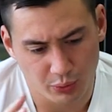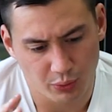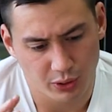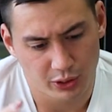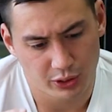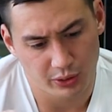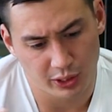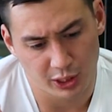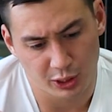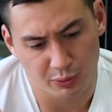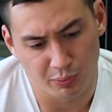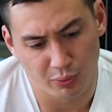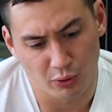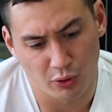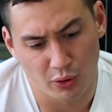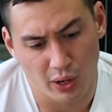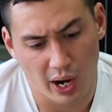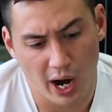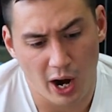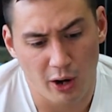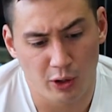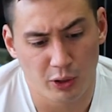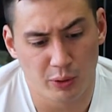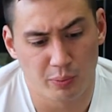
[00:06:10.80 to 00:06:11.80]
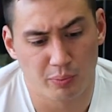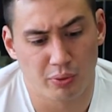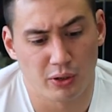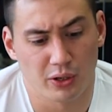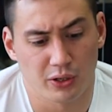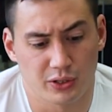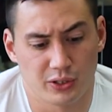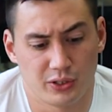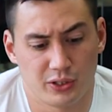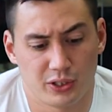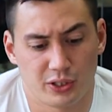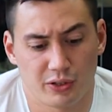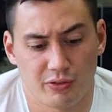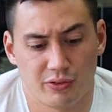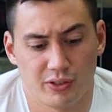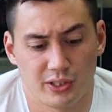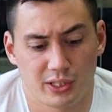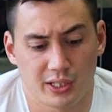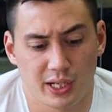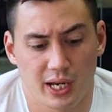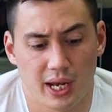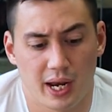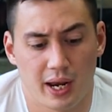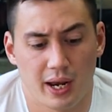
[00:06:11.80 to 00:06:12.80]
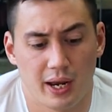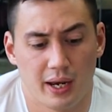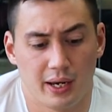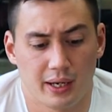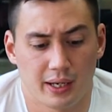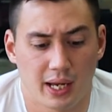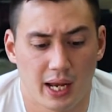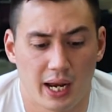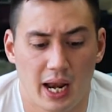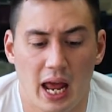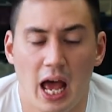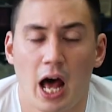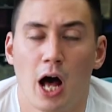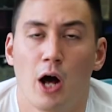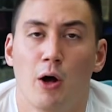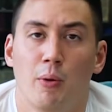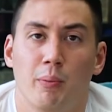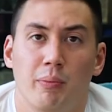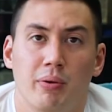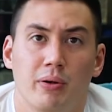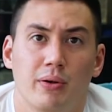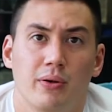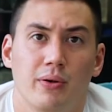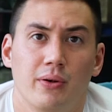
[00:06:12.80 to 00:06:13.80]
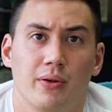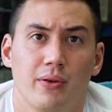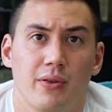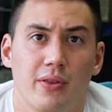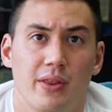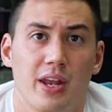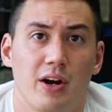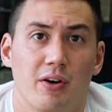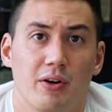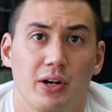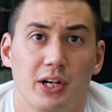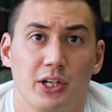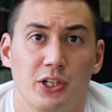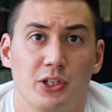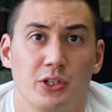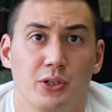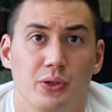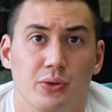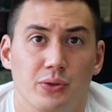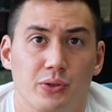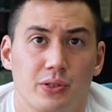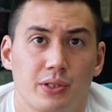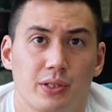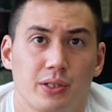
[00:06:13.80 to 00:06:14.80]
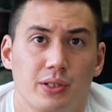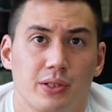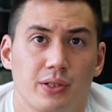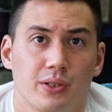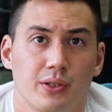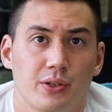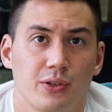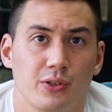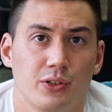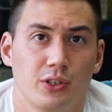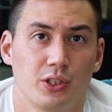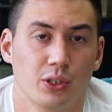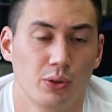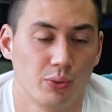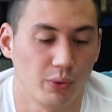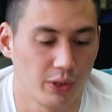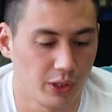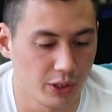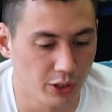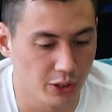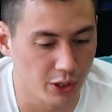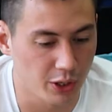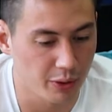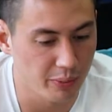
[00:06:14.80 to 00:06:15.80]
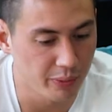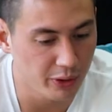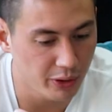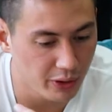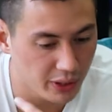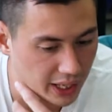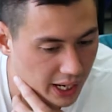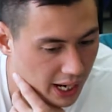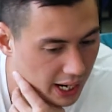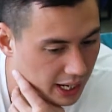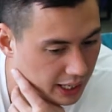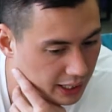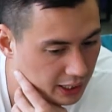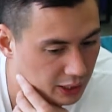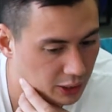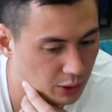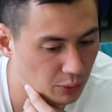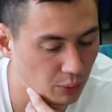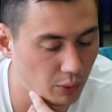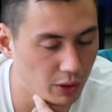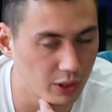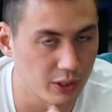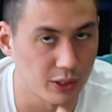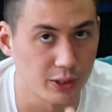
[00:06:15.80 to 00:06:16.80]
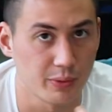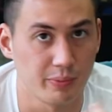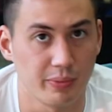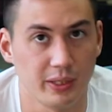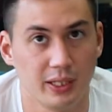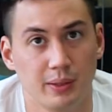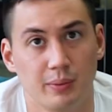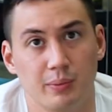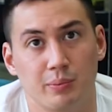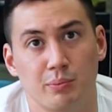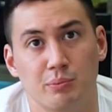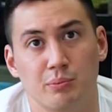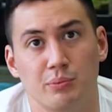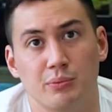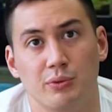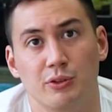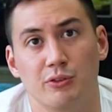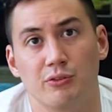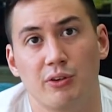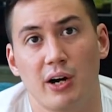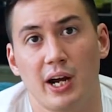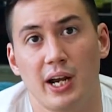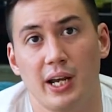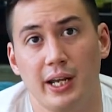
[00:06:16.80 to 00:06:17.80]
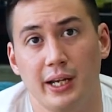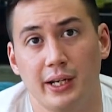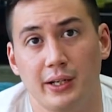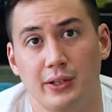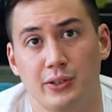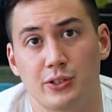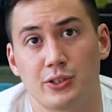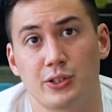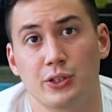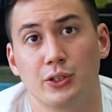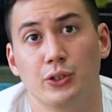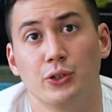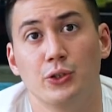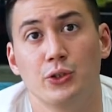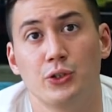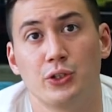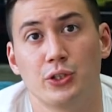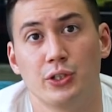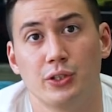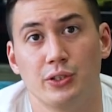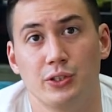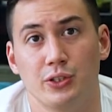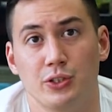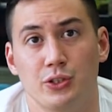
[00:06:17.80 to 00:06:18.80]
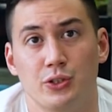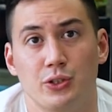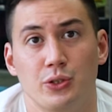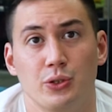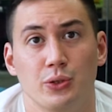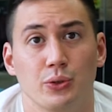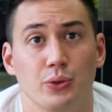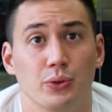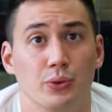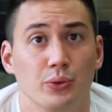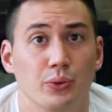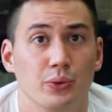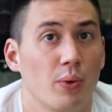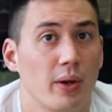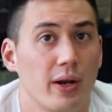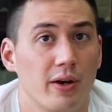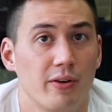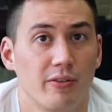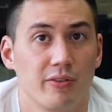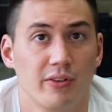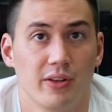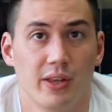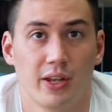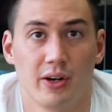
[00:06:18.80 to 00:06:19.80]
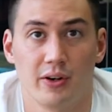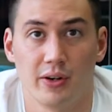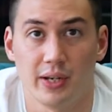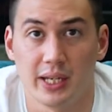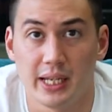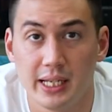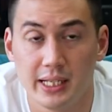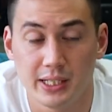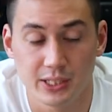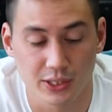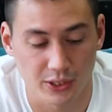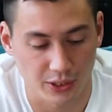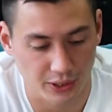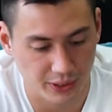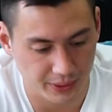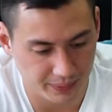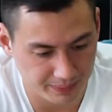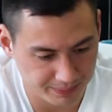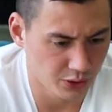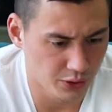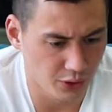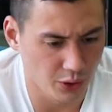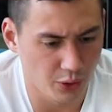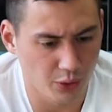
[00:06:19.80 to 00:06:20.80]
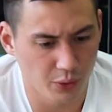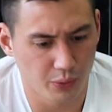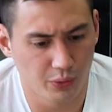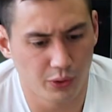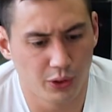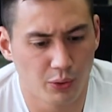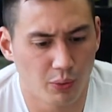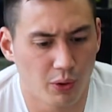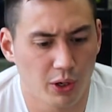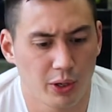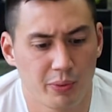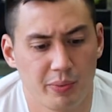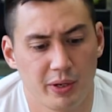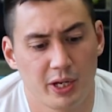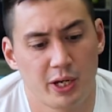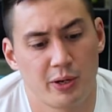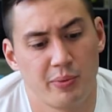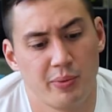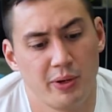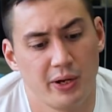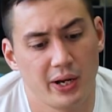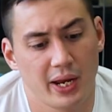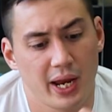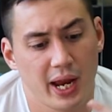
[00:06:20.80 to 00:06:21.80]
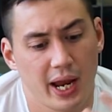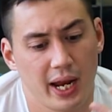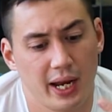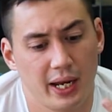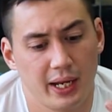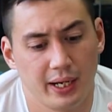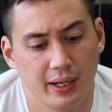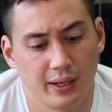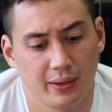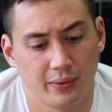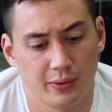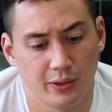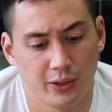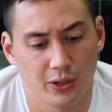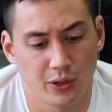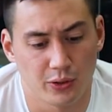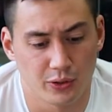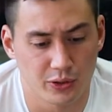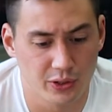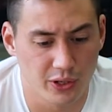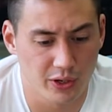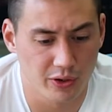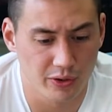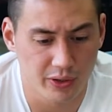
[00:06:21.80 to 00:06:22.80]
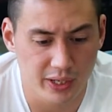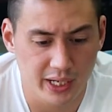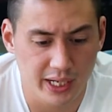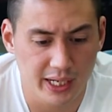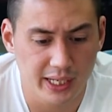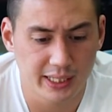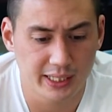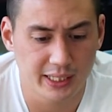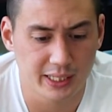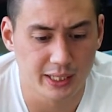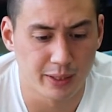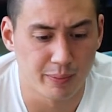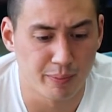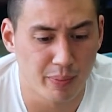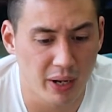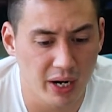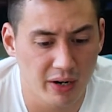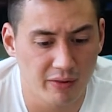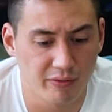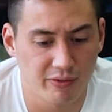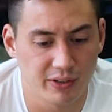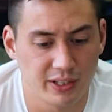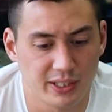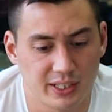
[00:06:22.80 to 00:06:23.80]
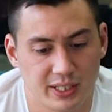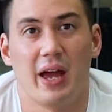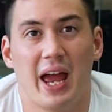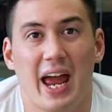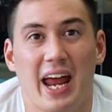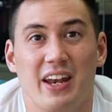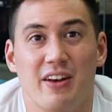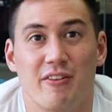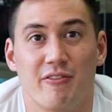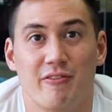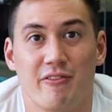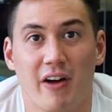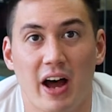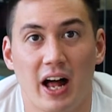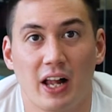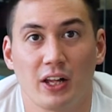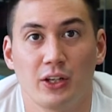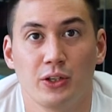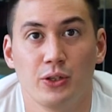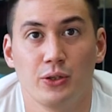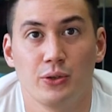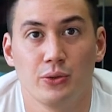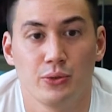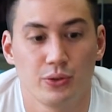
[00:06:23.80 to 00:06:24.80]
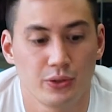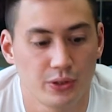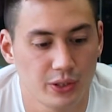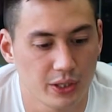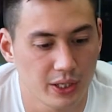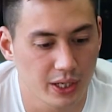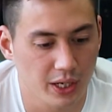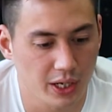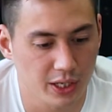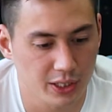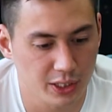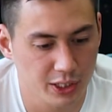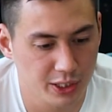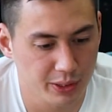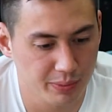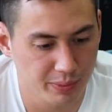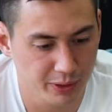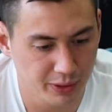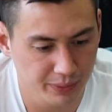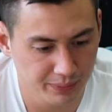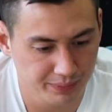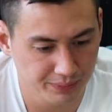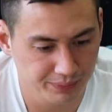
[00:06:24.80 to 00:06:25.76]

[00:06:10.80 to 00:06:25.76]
want to explore how your product and service can help their issues. So when you're communicating, you want to be providing solutions to whatever their needs are. So you want to be communicating, to their needs, the benefits and value to the customer.